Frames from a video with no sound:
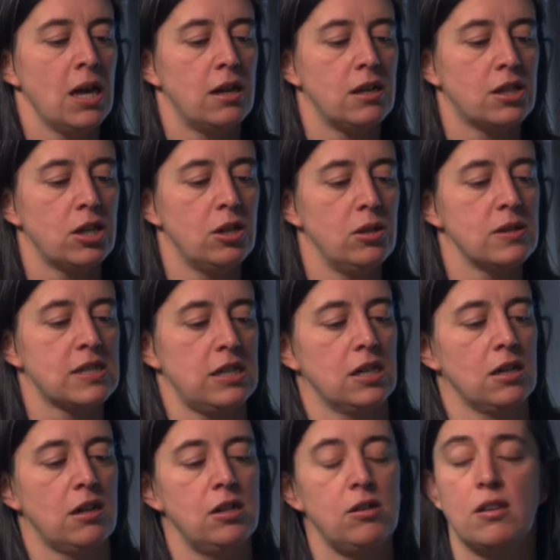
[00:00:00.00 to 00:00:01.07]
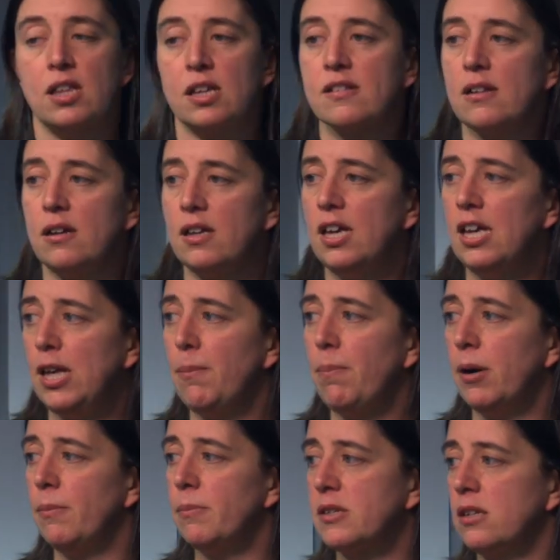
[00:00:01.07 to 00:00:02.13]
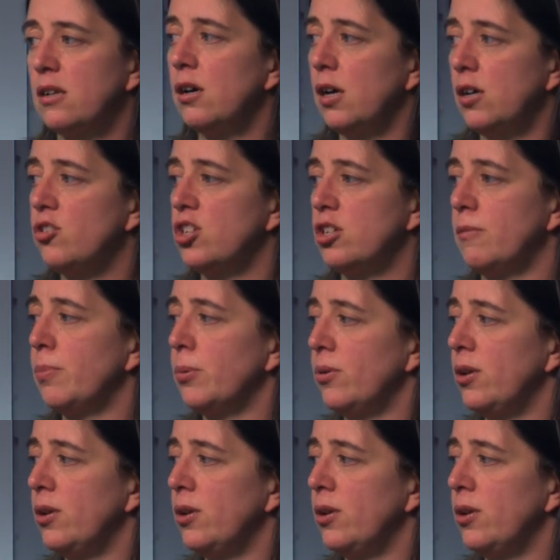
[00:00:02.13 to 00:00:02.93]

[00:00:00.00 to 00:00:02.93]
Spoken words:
And those include things like heat pumps and hydrogen